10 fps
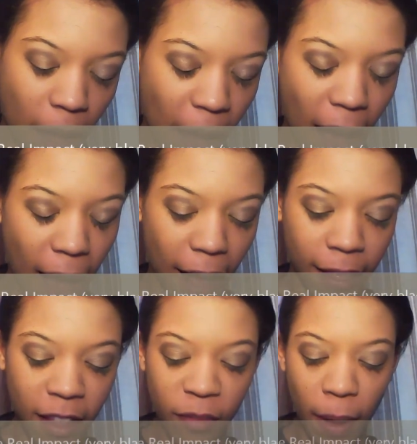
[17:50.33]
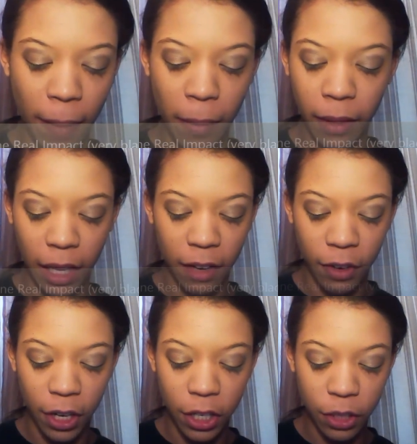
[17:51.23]
I live by Maybelline. If
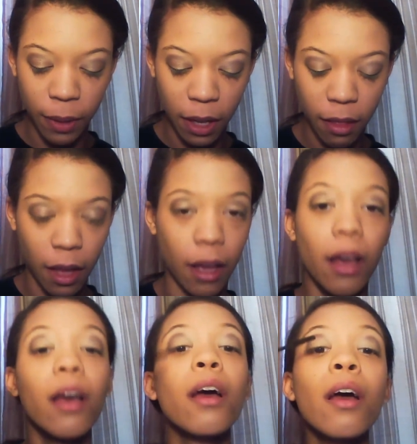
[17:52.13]
you're going to do anything